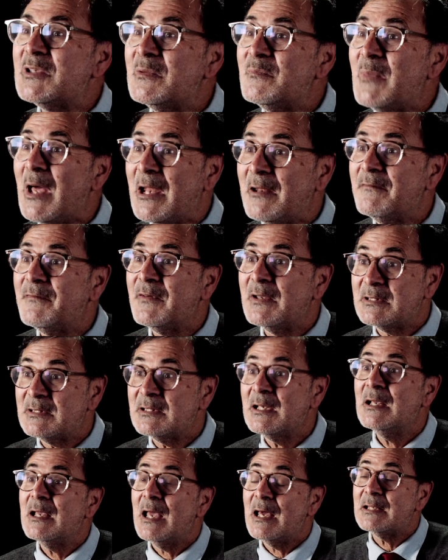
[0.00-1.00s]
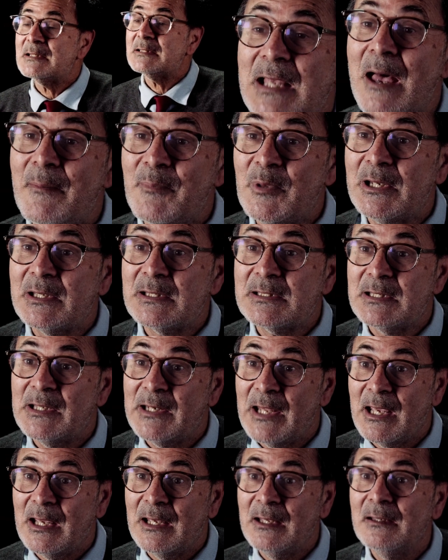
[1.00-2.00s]
than benefits? It is happening
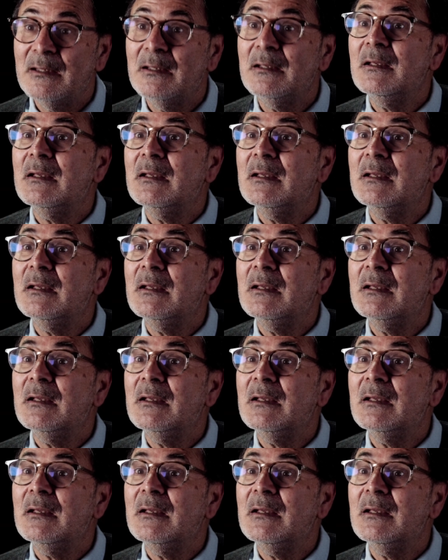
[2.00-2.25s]
today.